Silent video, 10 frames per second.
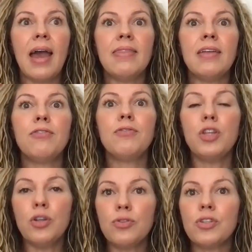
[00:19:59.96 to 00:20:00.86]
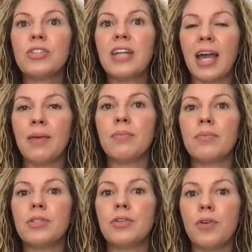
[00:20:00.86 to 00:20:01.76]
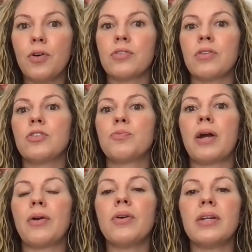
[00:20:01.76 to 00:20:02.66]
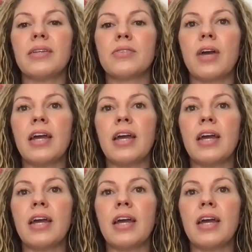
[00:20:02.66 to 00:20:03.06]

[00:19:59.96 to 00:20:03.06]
and then use your time to focus on those priorities,